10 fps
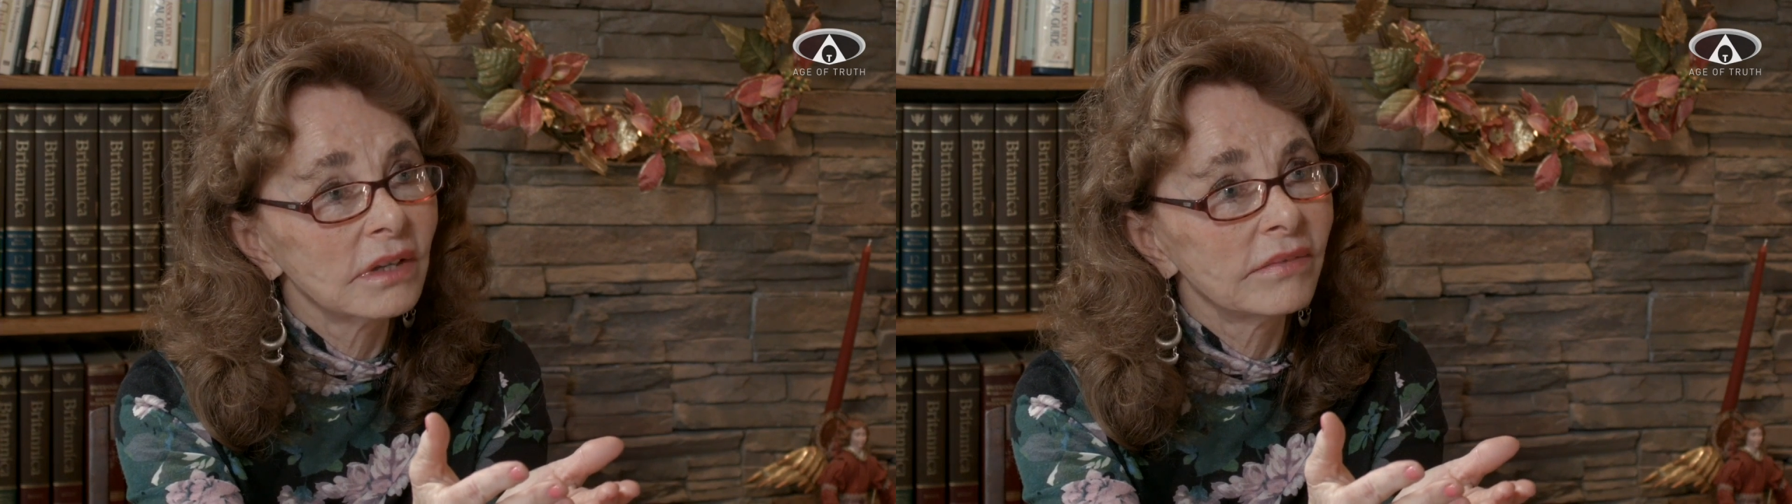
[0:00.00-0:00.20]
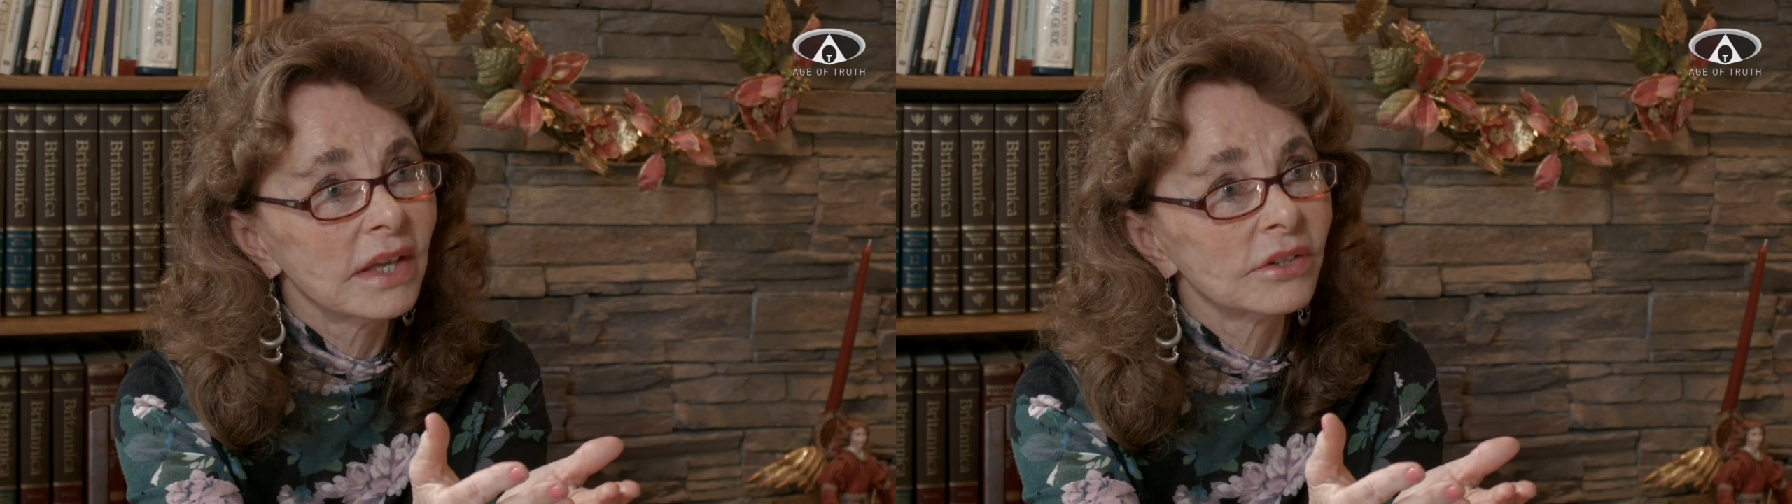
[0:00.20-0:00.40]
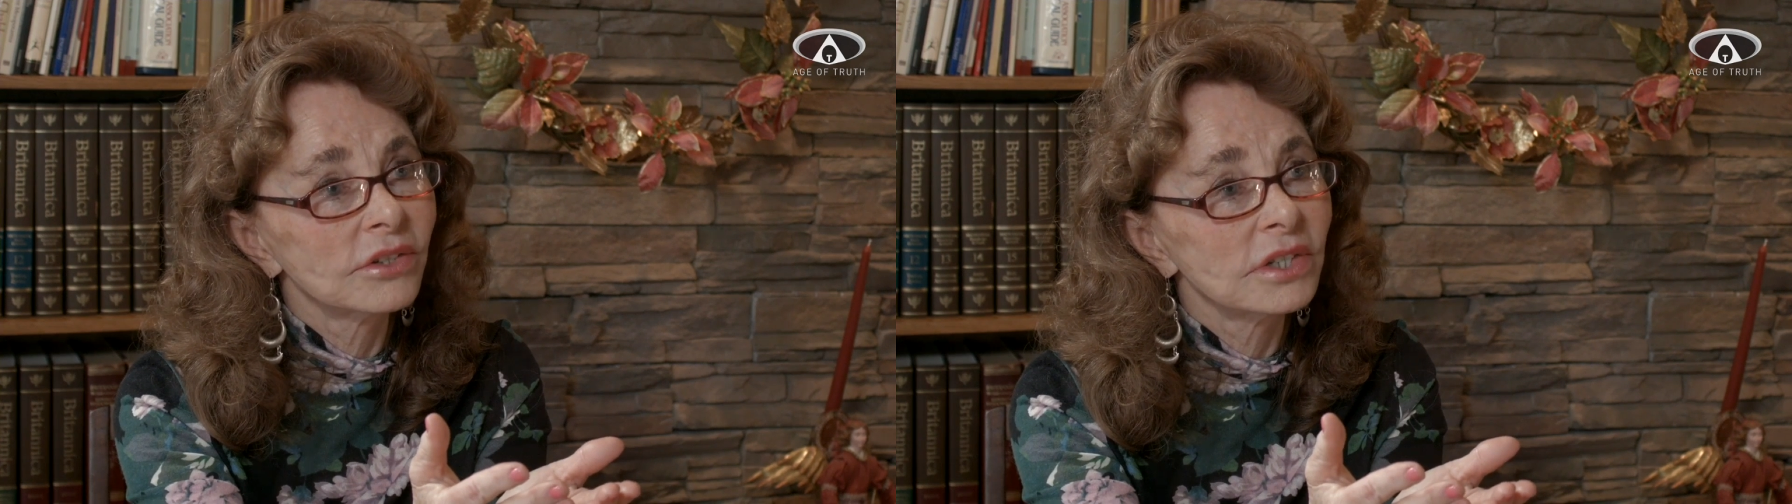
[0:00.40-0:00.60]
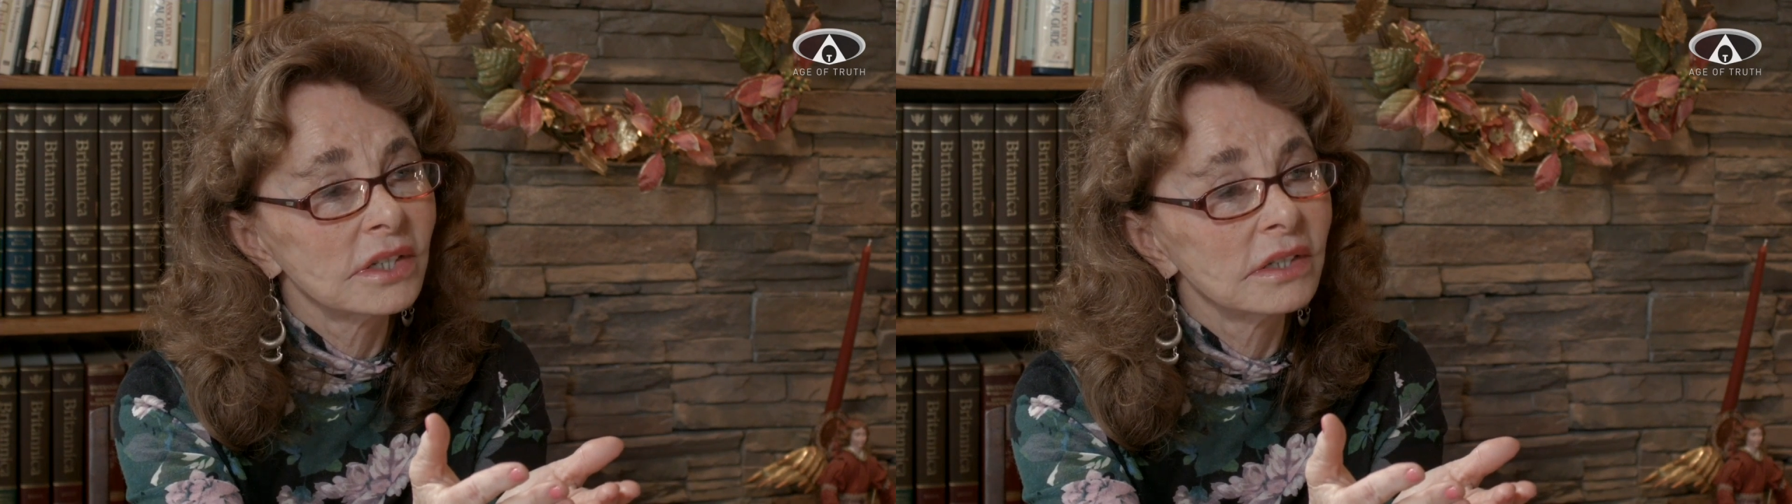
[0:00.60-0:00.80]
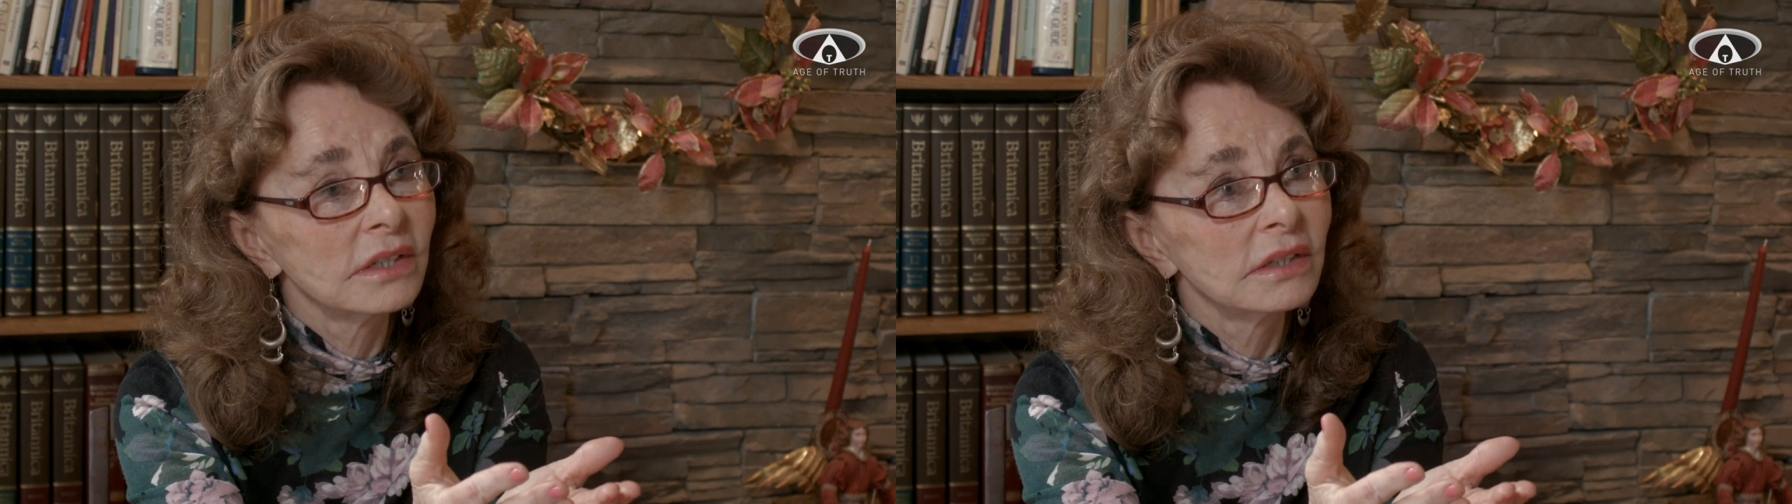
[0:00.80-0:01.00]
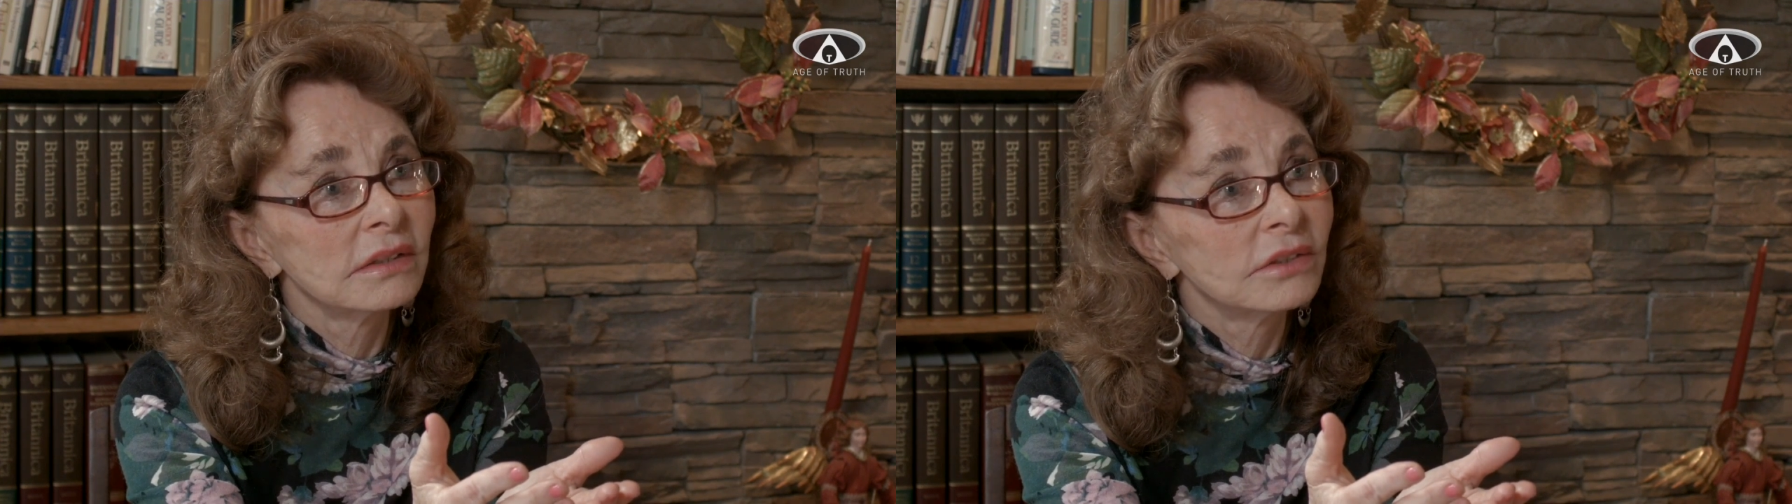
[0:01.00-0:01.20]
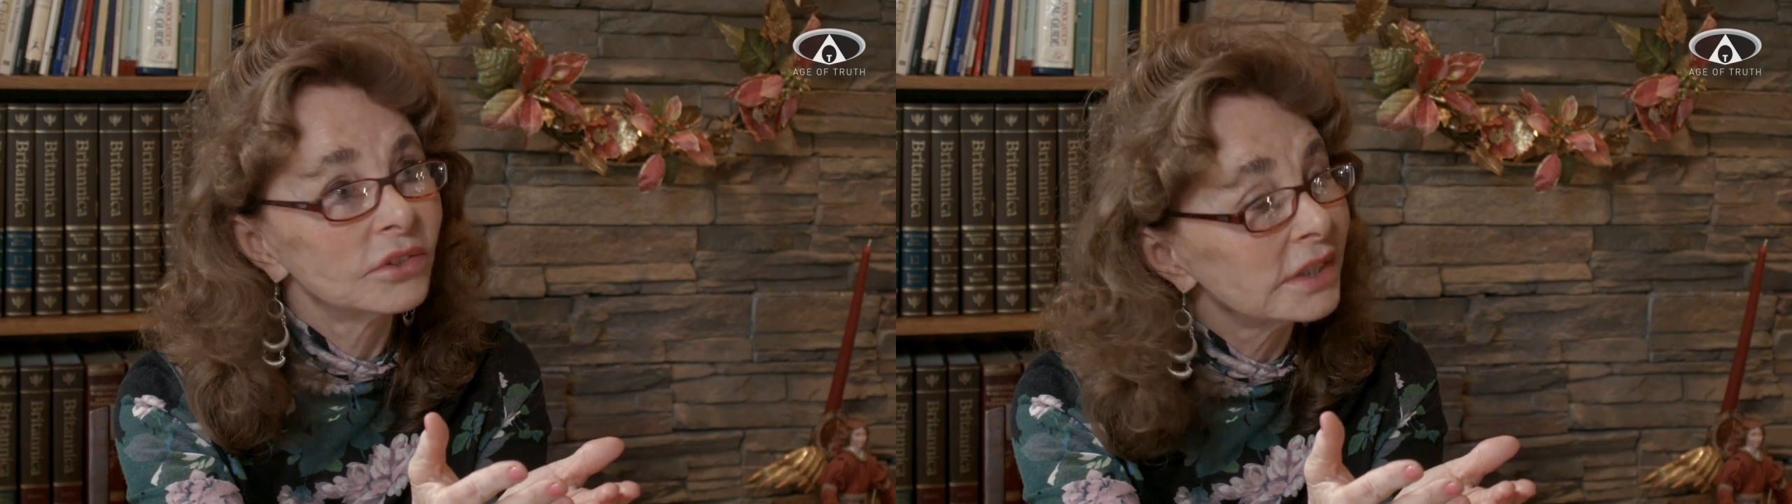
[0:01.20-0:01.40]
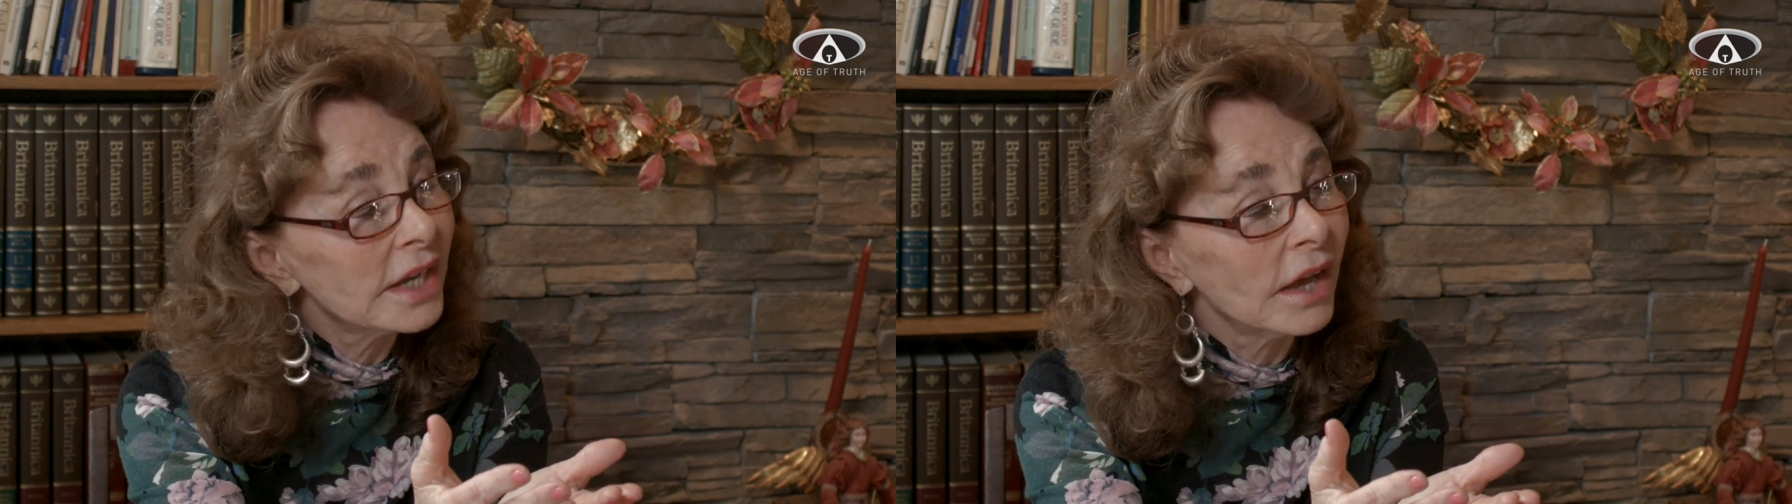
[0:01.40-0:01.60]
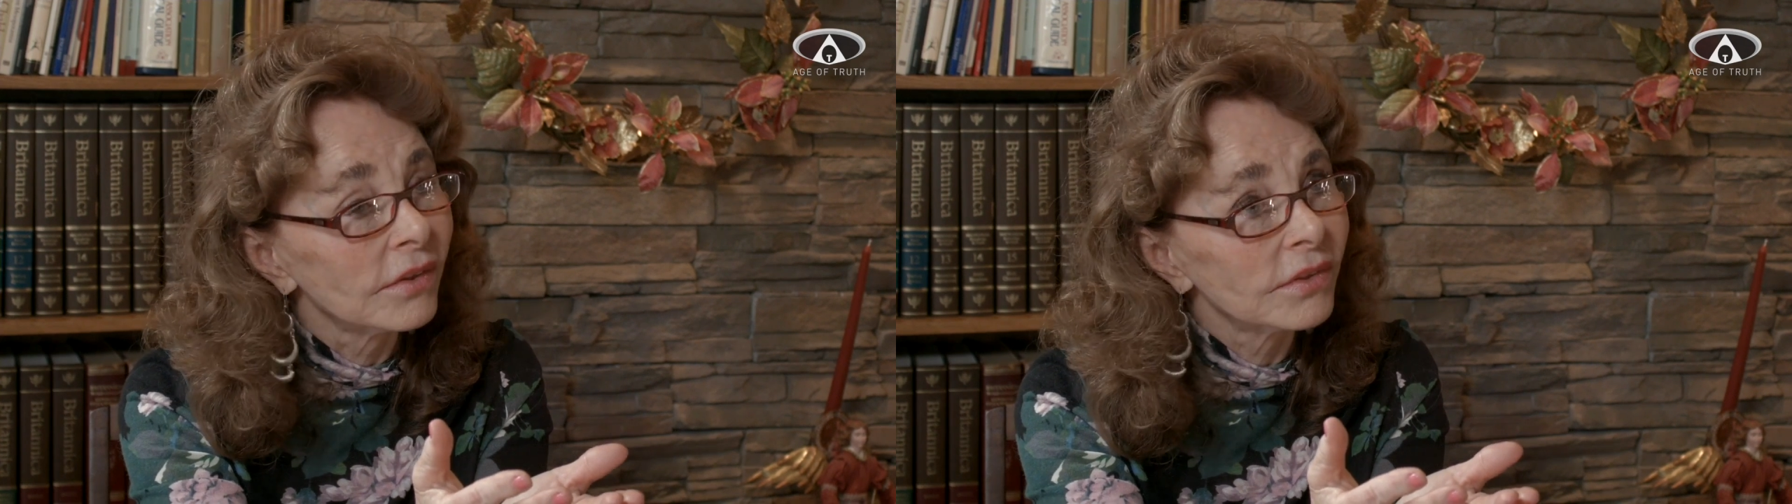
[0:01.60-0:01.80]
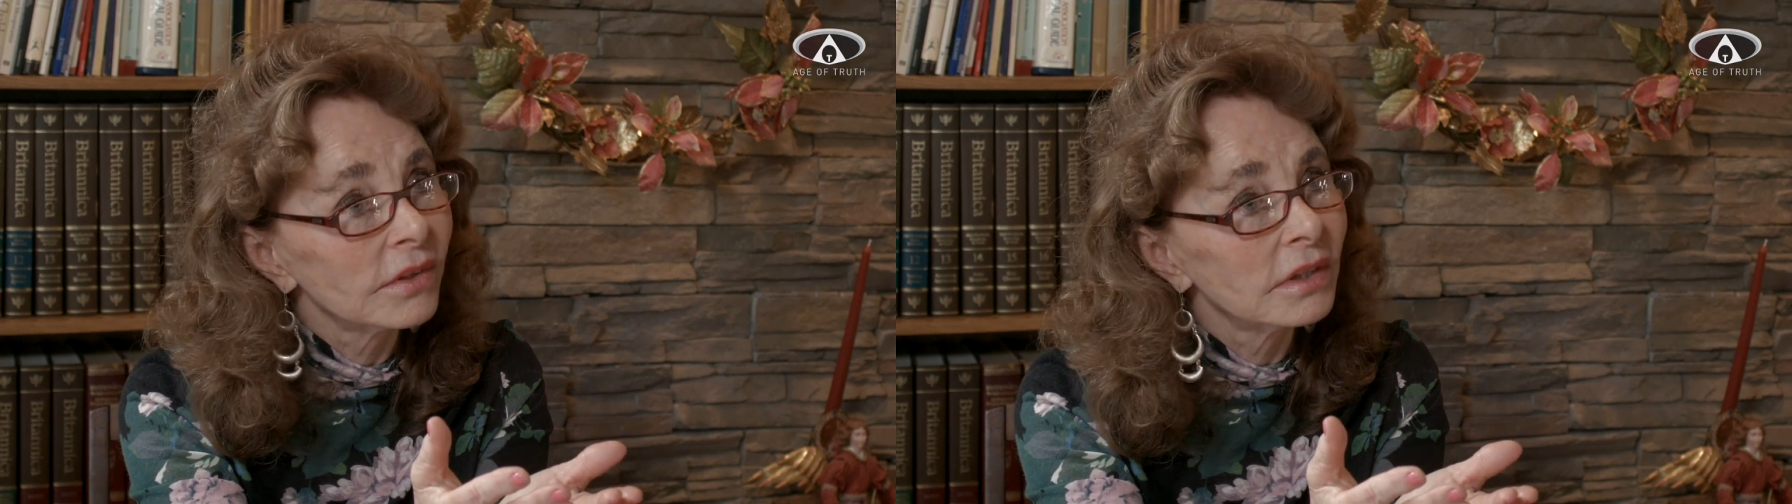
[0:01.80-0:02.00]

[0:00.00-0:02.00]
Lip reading: of energy to death.